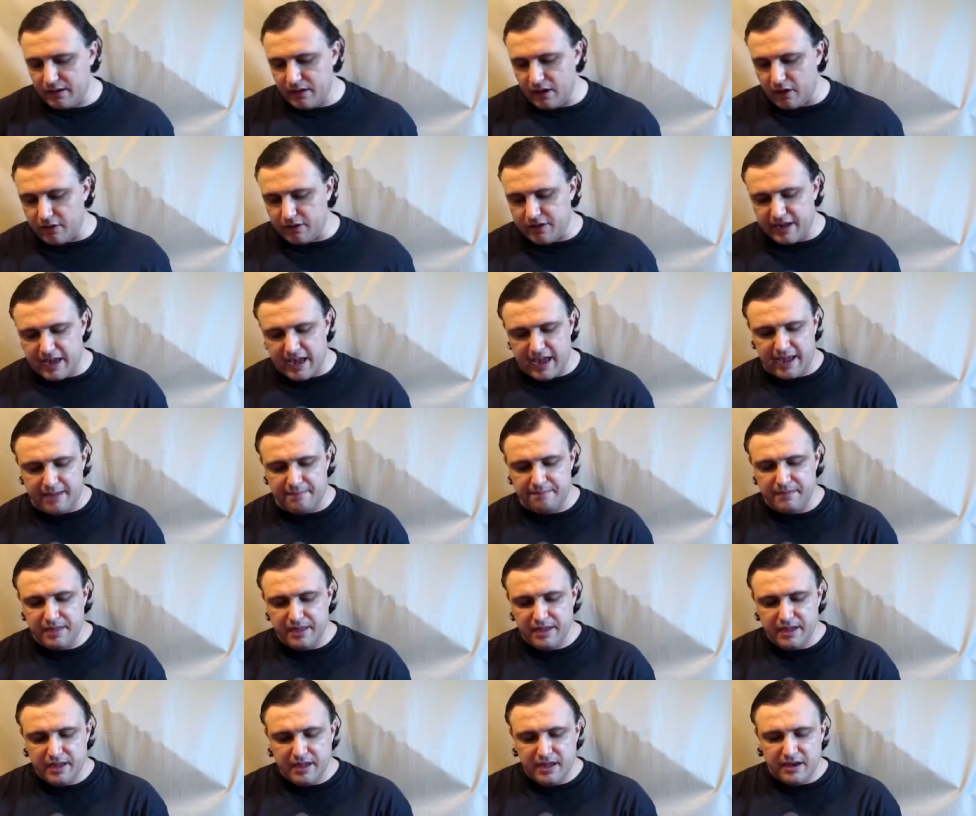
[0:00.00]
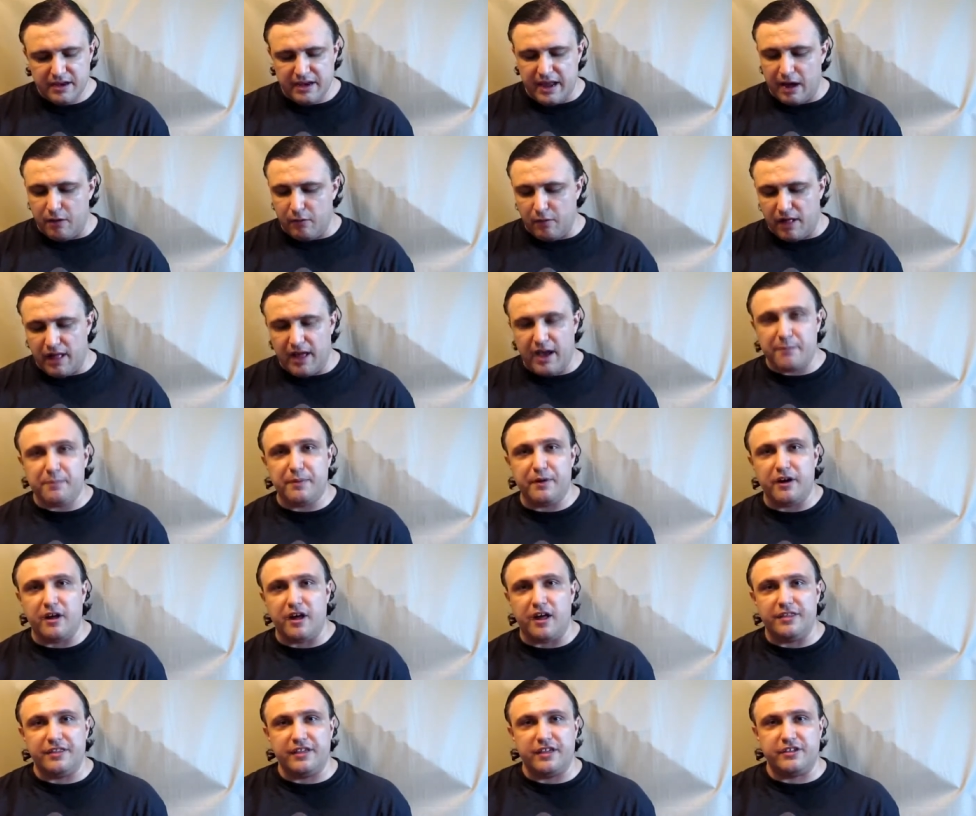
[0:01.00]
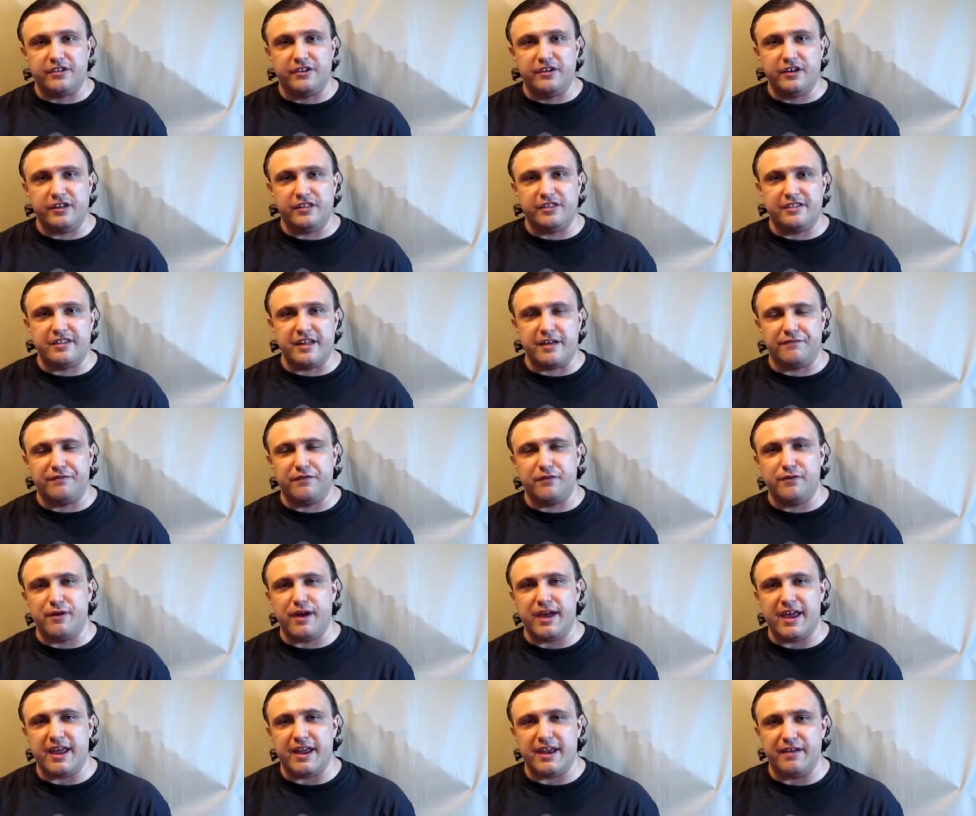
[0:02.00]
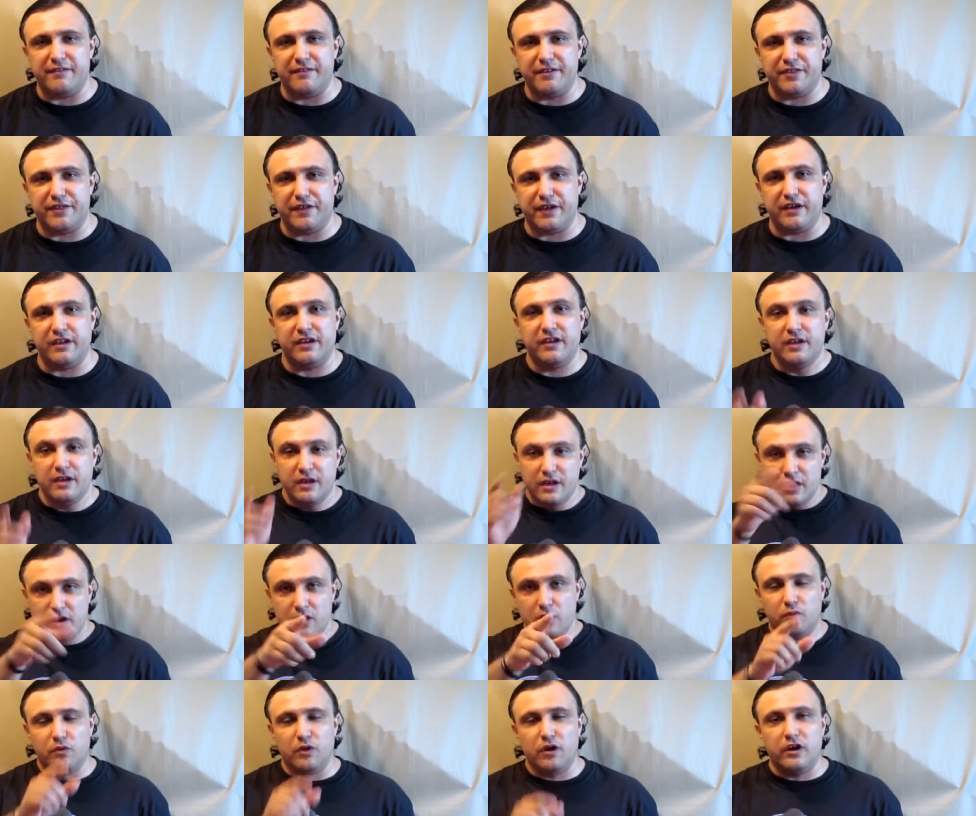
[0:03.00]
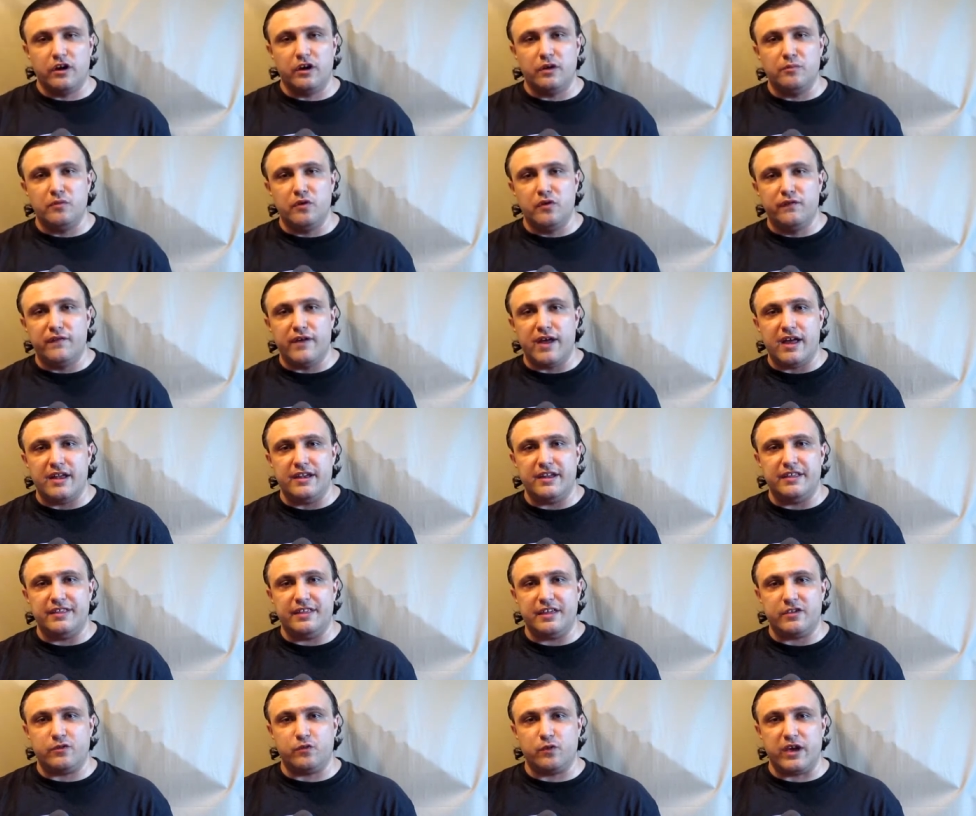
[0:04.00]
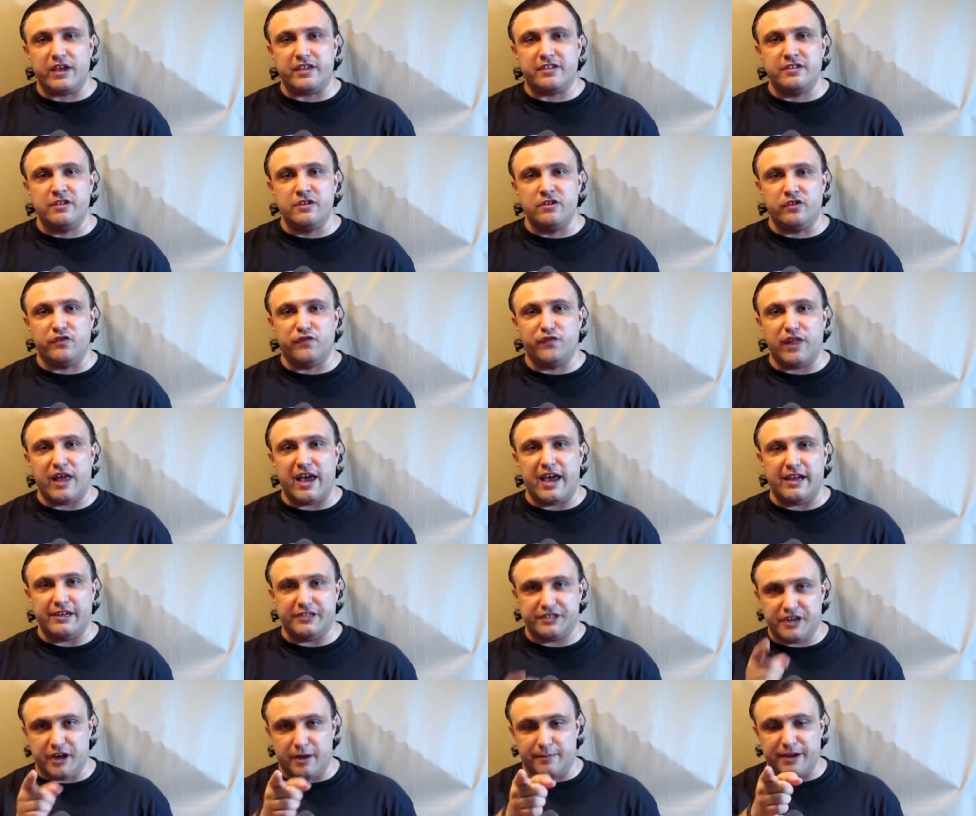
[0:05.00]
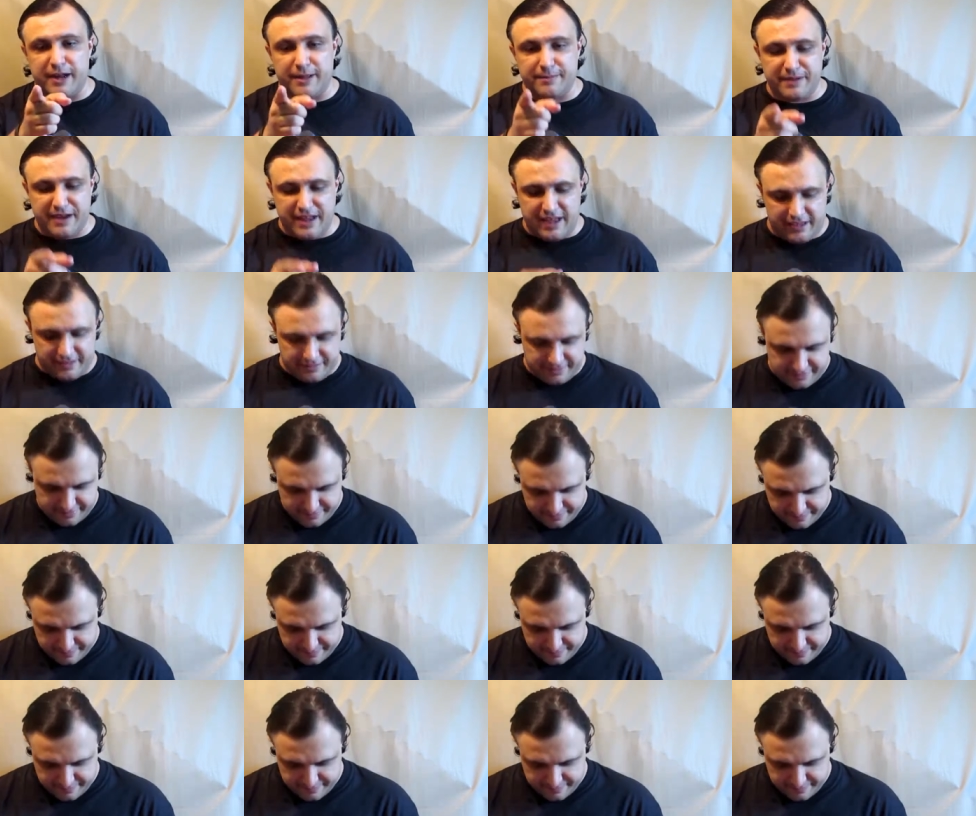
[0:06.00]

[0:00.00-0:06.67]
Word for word: Okay, now while I put all this good stuff away and everything, we're going to move on to this week's News Flash, coming up next.